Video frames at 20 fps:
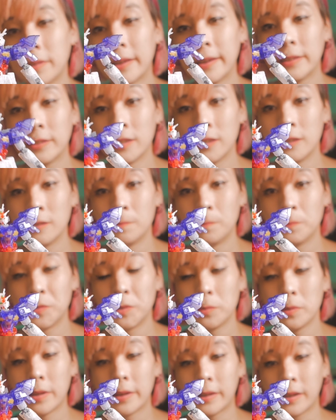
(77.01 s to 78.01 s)
like them to
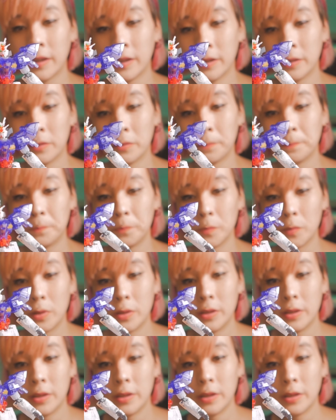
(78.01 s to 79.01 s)
be like a
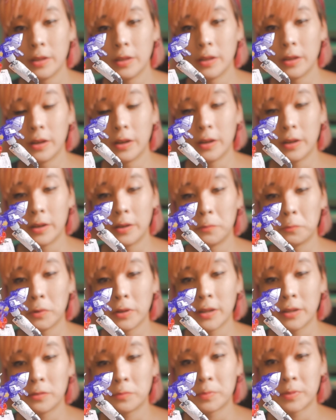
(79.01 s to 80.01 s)

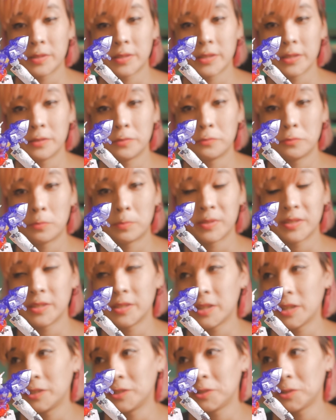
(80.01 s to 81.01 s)
100%
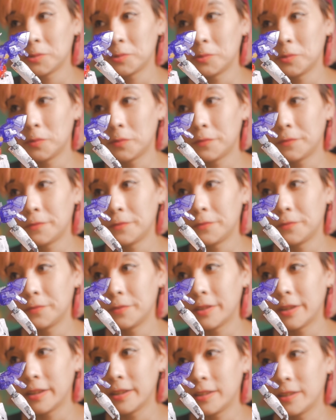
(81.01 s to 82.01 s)
representation of
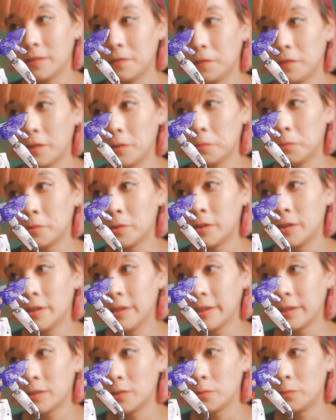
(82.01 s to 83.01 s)
like if they were
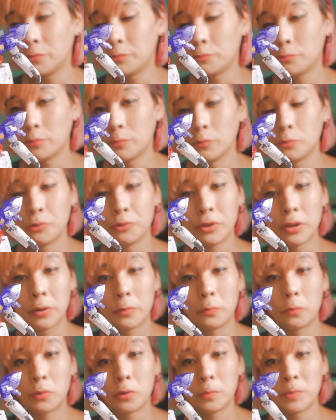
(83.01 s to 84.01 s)
like real
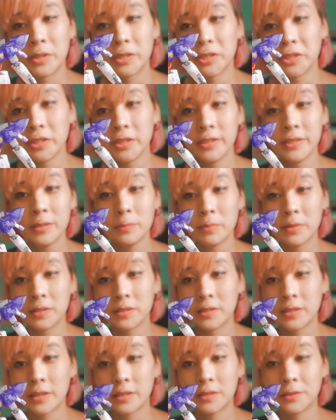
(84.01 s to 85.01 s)
war machines,
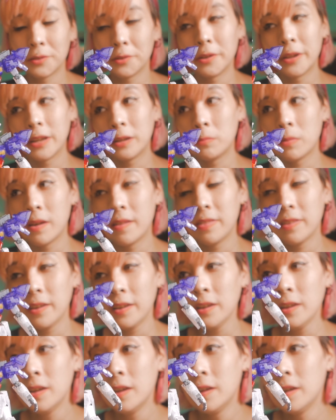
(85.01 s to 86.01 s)
but that's not like my
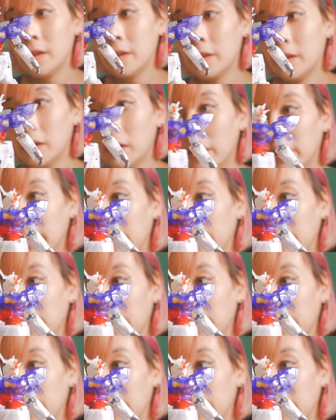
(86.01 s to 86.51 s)
thing. I